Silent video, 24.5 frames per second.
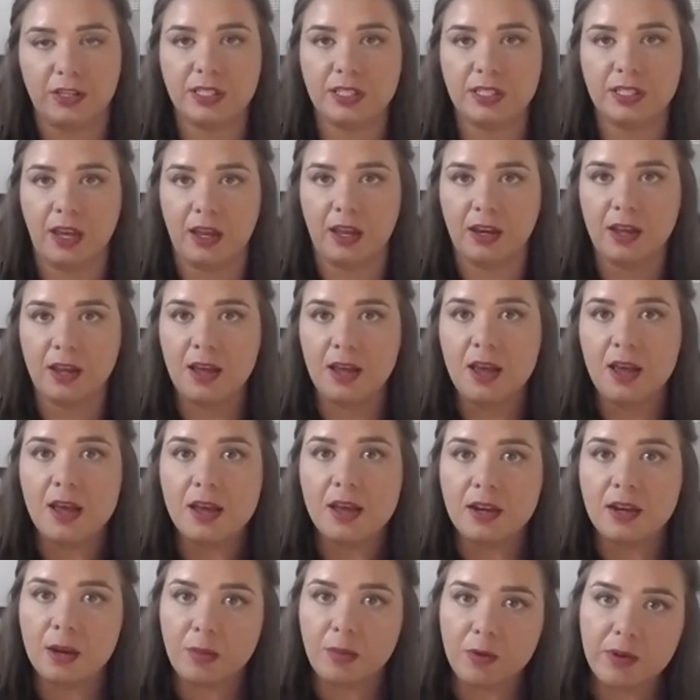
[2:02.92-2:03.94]
the skin.
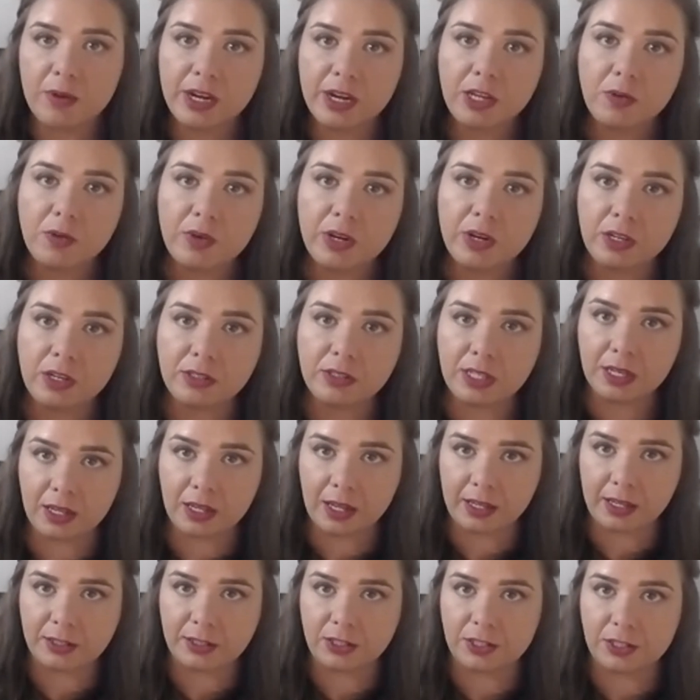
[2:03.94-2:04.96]
Number 1, you want to use a
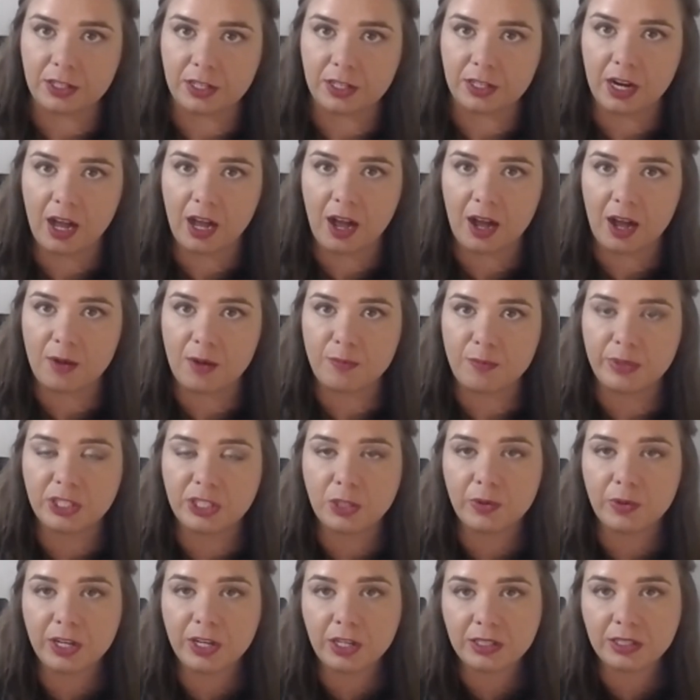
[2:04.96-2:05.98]
cleanser, but
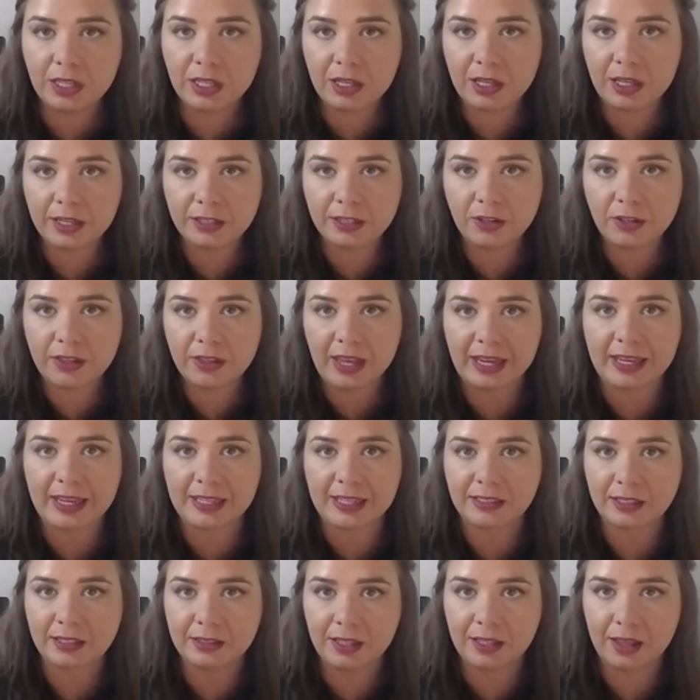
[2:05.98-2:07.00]
you want to use a cleanser that
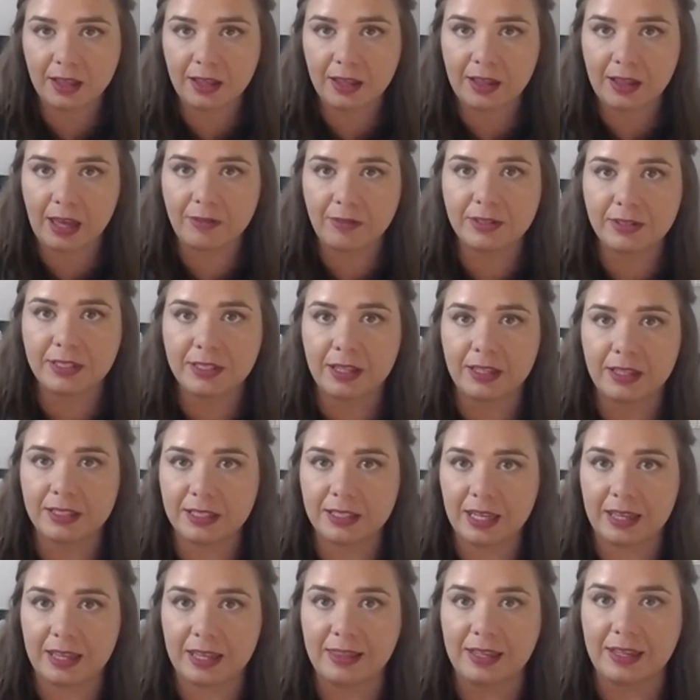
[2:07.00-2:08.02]
gets into the levels of the
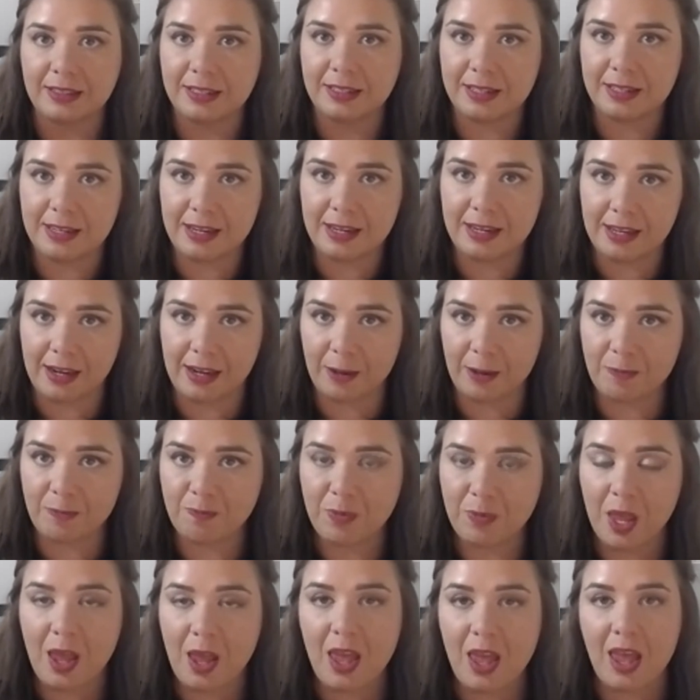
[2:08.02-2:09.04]
skin that's needed.
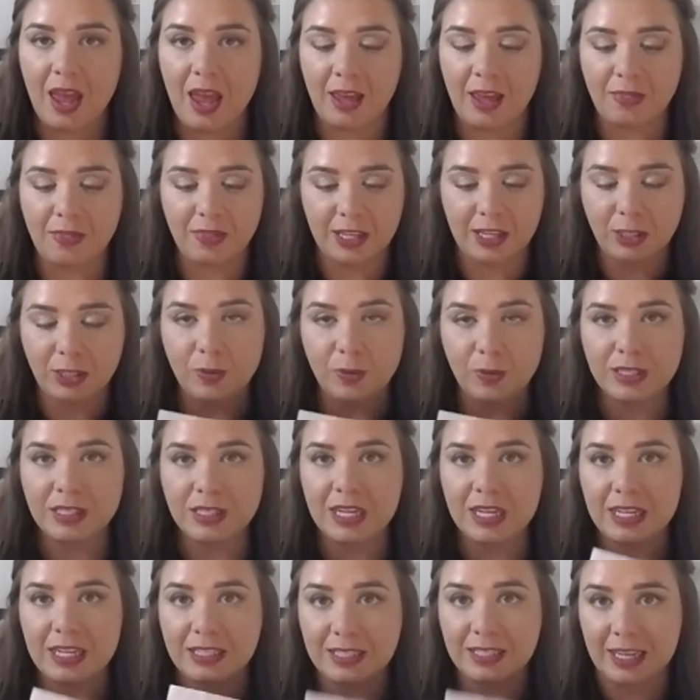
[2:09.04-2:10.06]
And this one
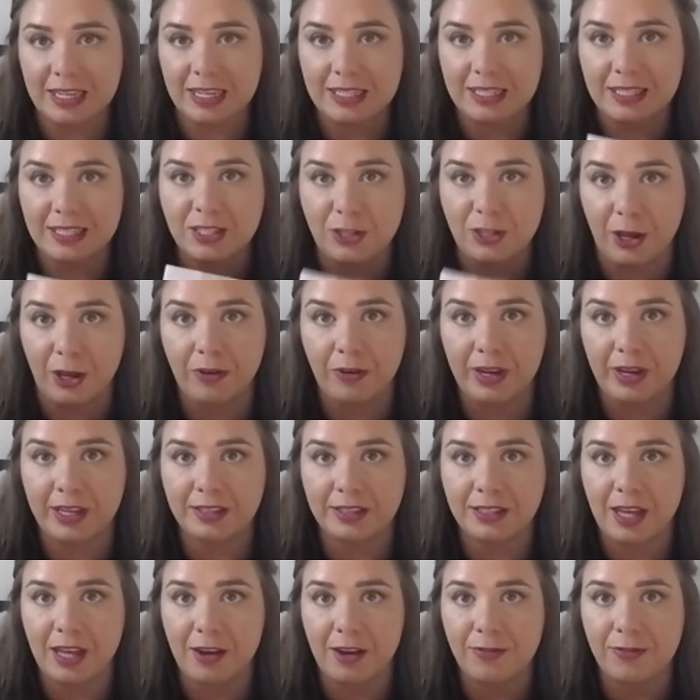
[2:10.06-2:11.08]
does so.
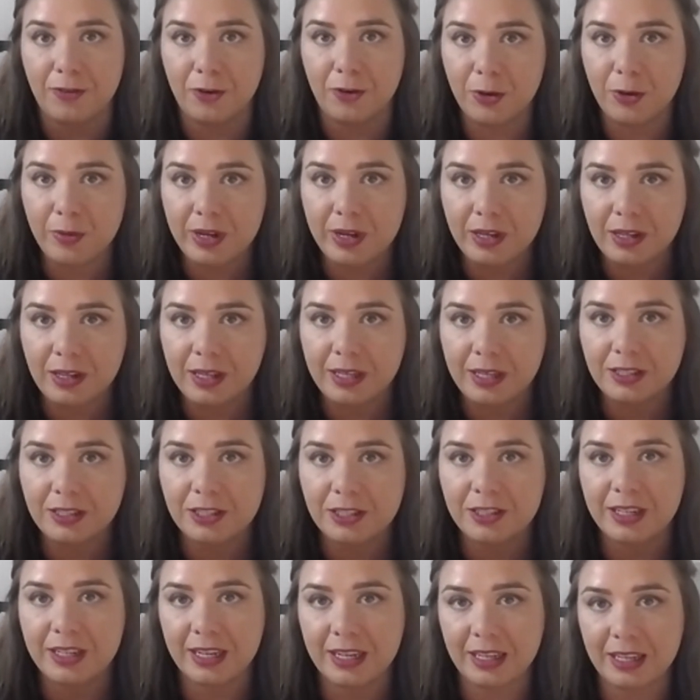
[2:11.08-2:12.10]
It's a 4-in-1
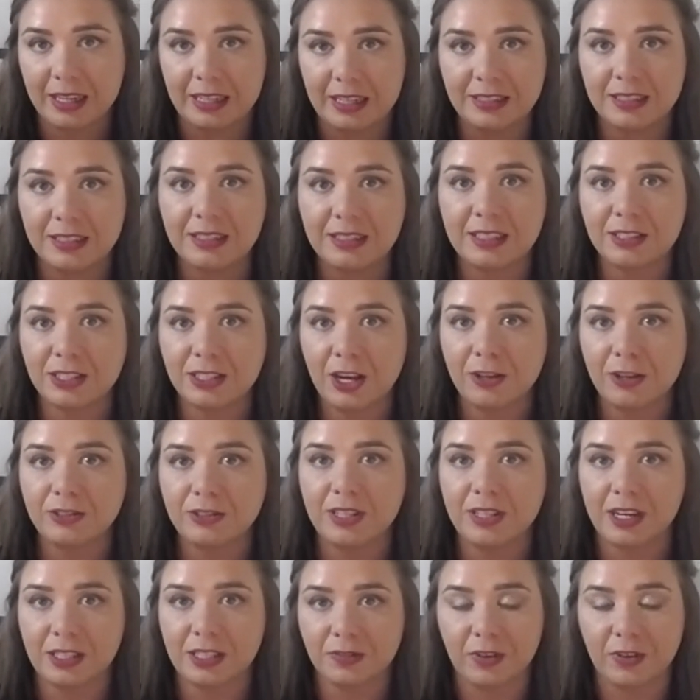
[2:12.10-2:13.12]
cleanser. It cleanses, it tones,
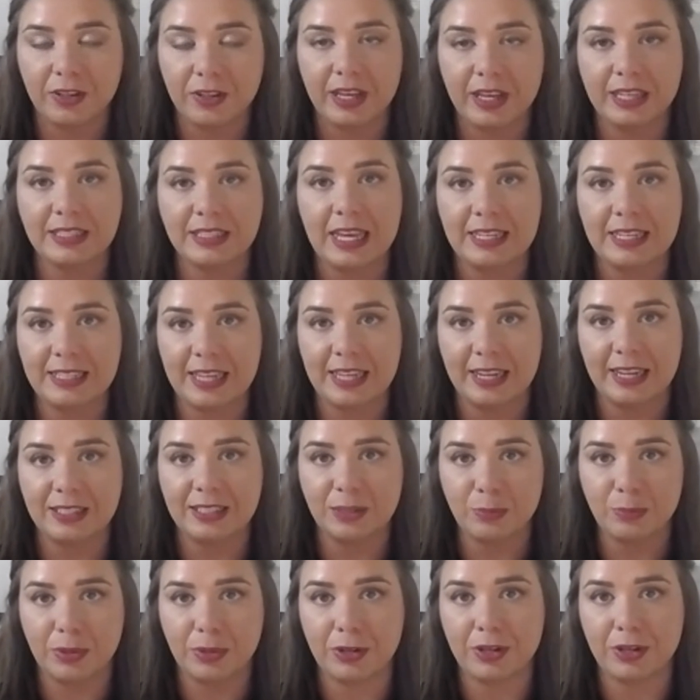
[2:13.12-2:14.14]
it exfoliates, and takes
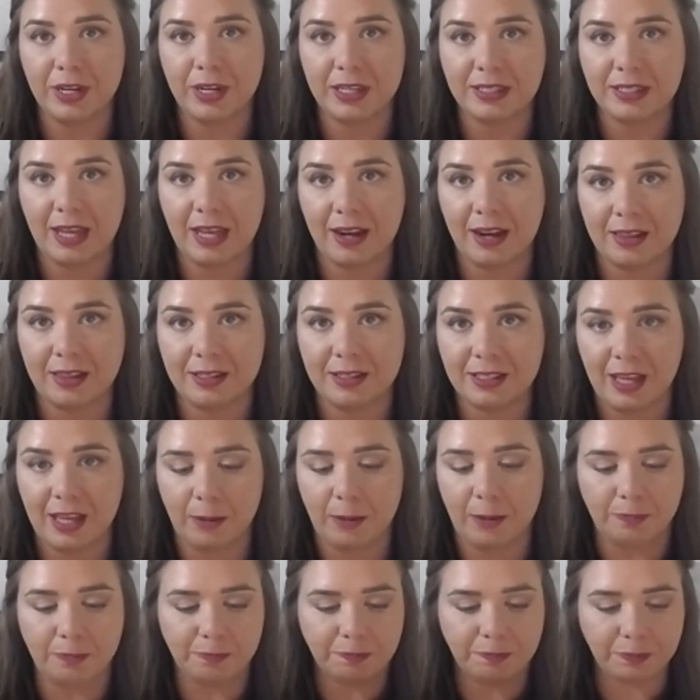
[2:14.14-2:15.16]
impurities out of the
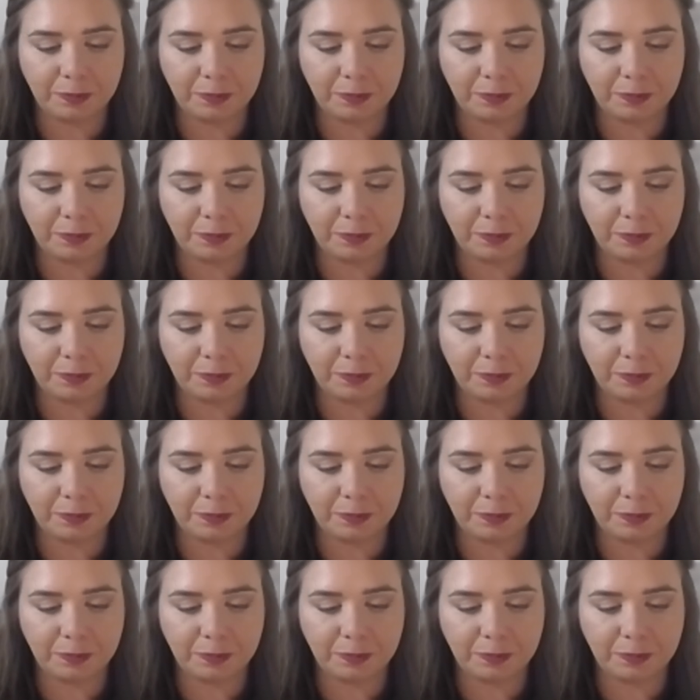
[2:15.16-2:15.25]
skin.